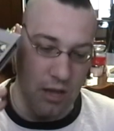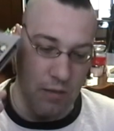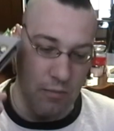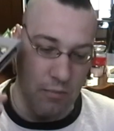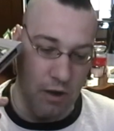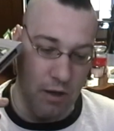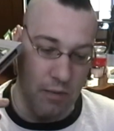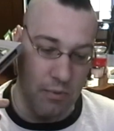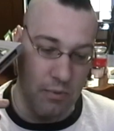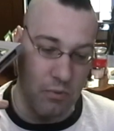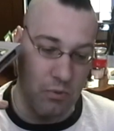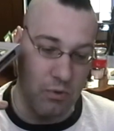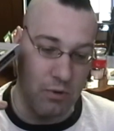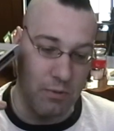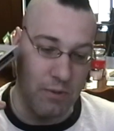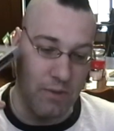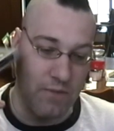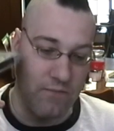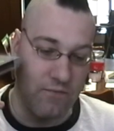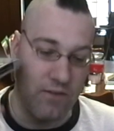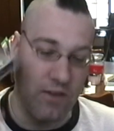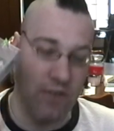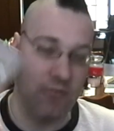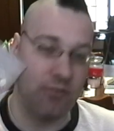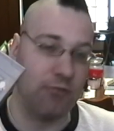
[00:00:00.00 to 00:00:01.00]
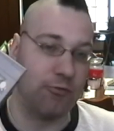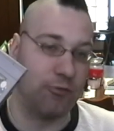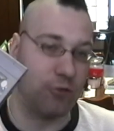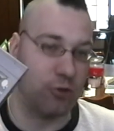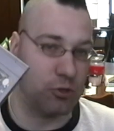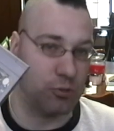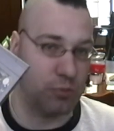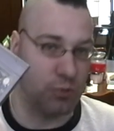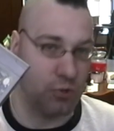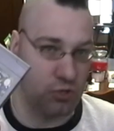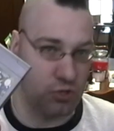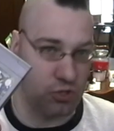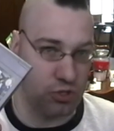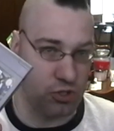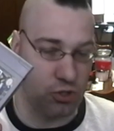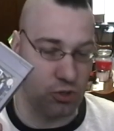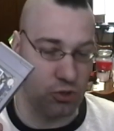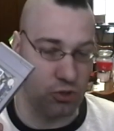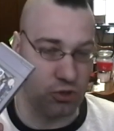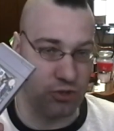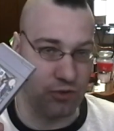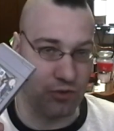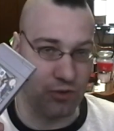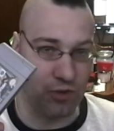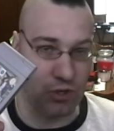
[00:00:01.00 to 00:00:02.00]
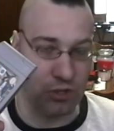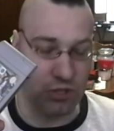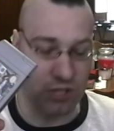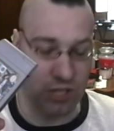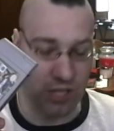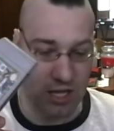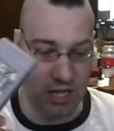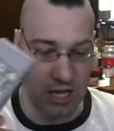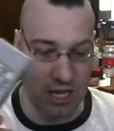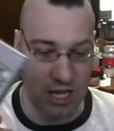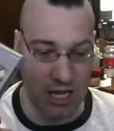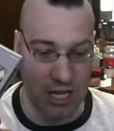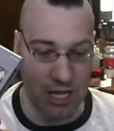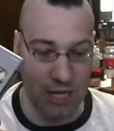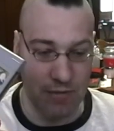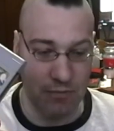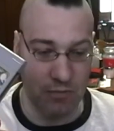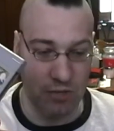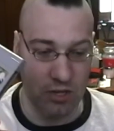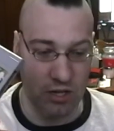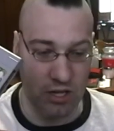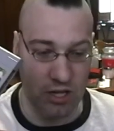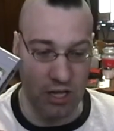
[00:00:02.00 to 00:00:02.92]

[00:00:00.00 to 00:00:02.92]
Probably one of my favorite first-person shooters of all time.